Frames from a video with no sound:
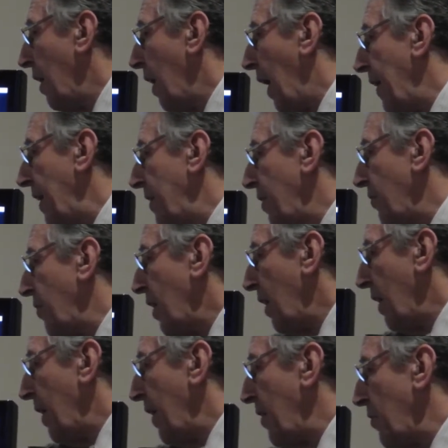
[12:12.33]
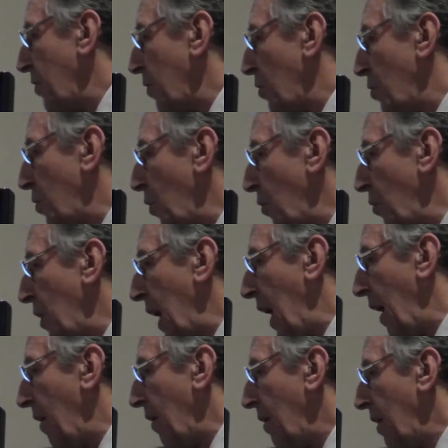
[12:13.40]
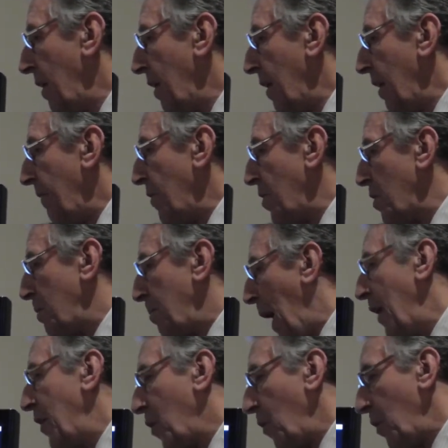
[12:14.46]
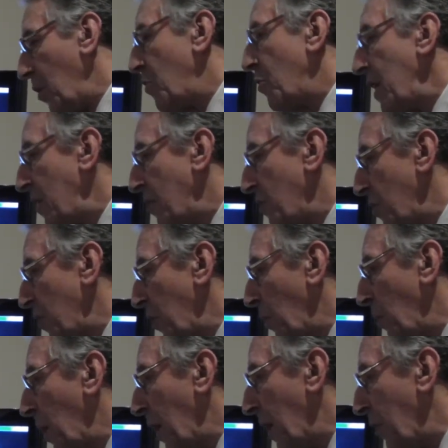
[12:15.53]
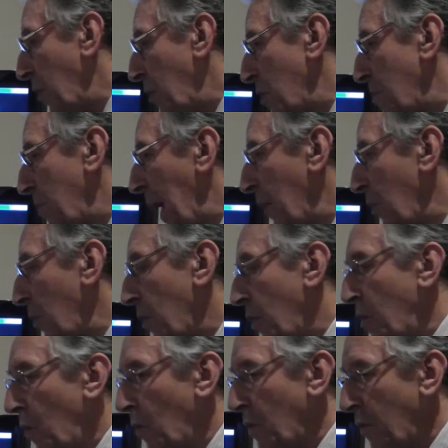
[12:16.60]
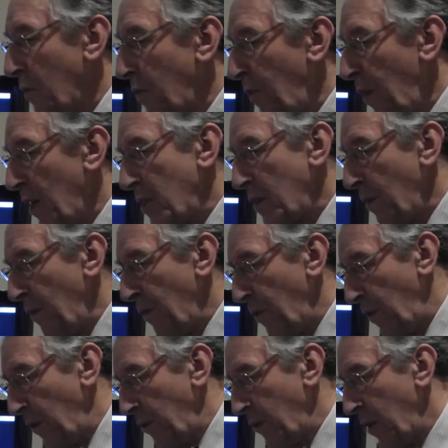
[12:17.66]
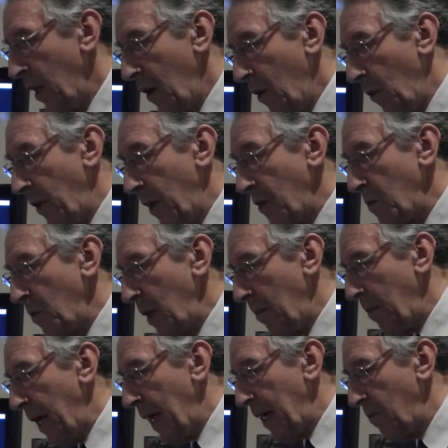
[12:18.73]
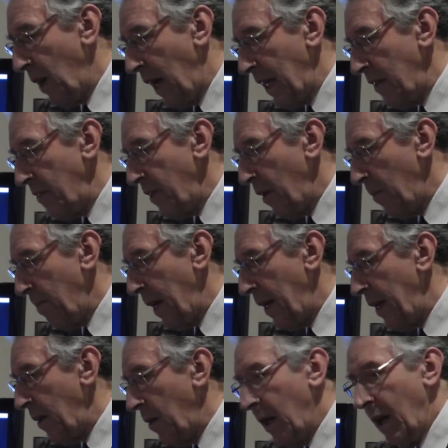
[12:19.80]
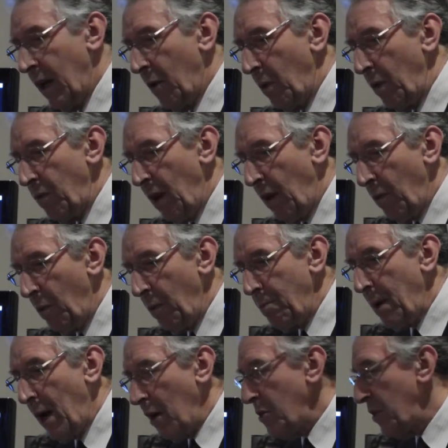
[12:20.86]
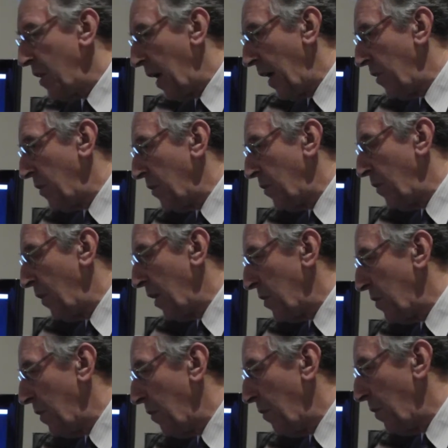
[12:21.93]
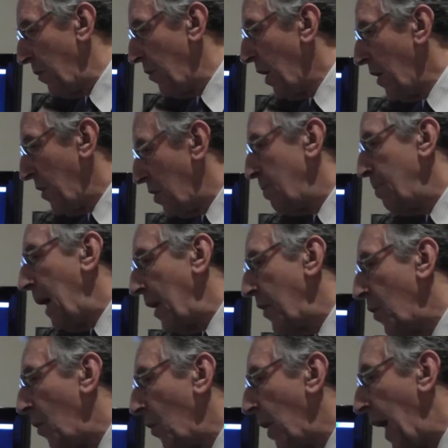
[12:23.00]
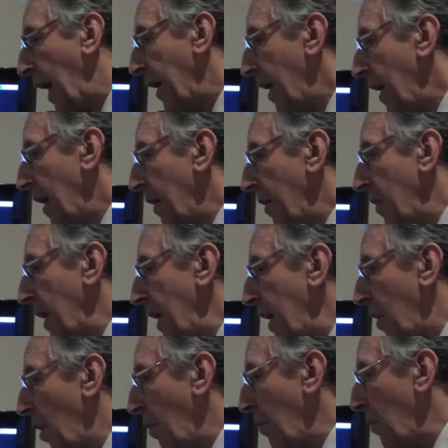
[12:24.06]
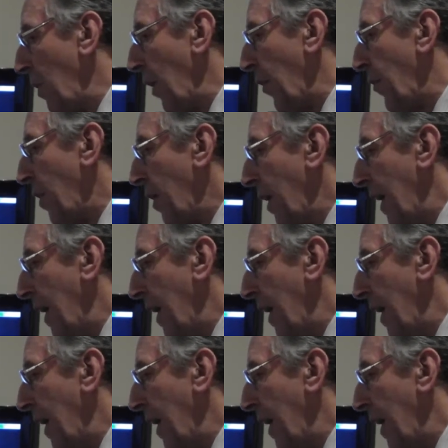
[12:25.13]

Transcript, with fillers: And it is, it is extraordinary how despite all the treaties in the world and despite all the talks of spheres of influence, although as William Hague rightly said on Monday, we've, we've passed the age of spheres of influence, despite all that, the Commonwealth